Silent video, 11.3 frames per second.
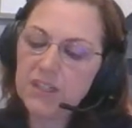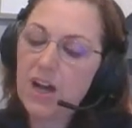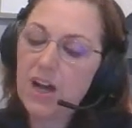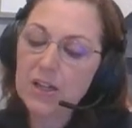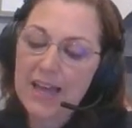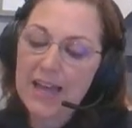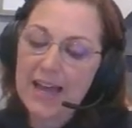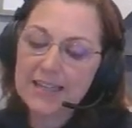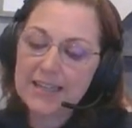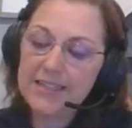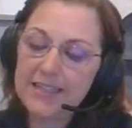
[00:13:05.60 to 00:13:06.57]
Our
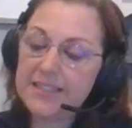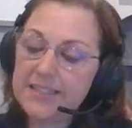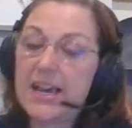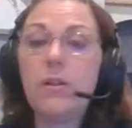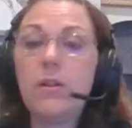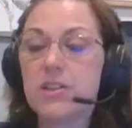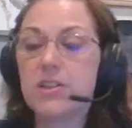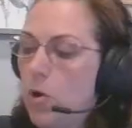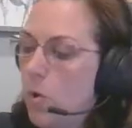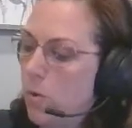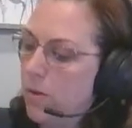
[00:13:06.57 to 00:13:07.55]
last detail is our
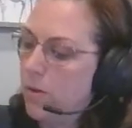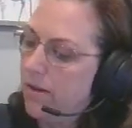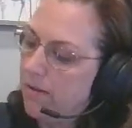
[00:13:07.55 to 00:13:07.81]
hole.